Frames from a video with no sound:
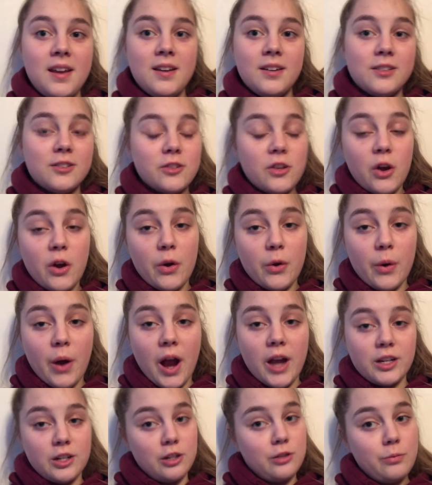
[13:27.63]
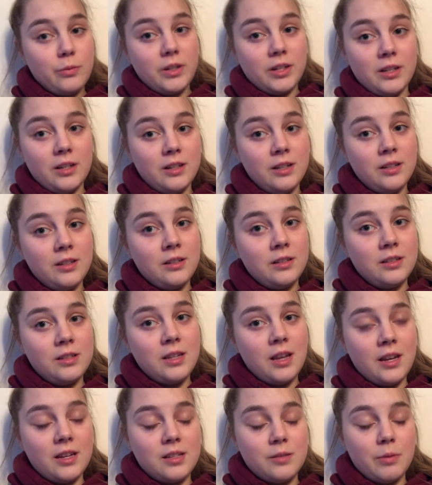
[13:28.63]
So I just want to
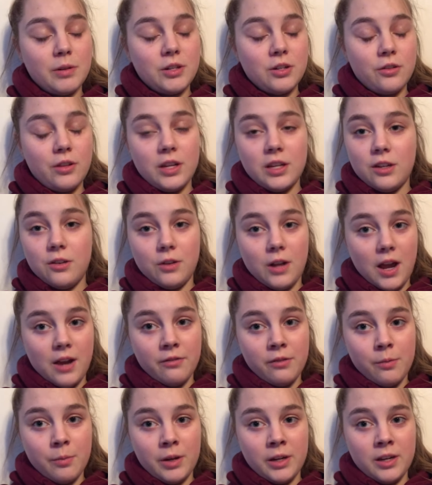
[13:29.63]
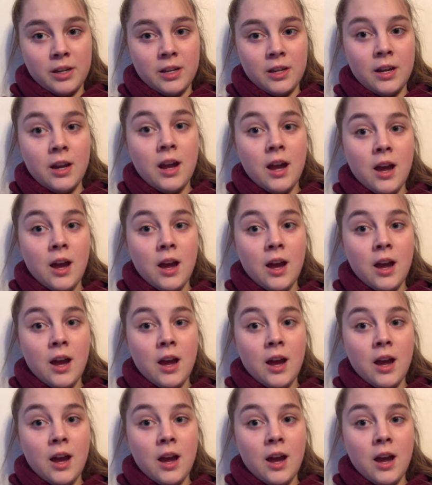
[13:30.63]
say a special thank you to everybody.